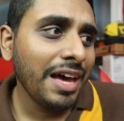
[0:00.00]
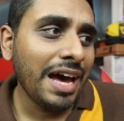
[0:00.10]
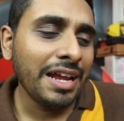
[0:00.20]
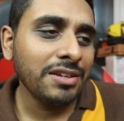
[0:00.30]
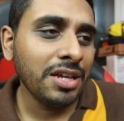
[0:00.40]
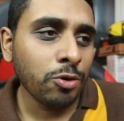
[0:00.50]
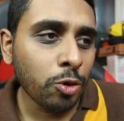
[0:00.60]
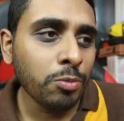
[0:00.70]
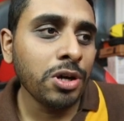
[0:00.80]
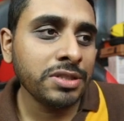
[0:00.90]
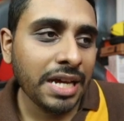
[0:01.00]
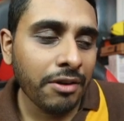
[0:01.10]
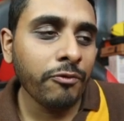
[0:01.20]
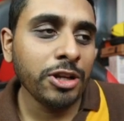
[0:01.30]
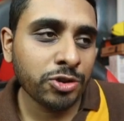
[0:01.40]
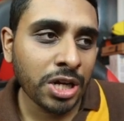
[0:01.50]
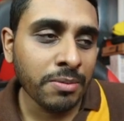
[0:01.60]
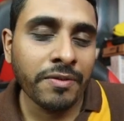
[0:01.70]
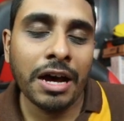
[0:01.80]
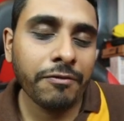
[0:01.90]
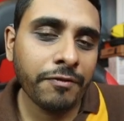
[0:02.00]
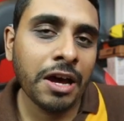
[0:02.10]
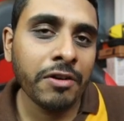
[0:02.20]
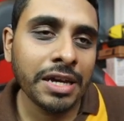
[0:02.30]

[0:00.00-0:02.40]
And in almost every stream, without fail,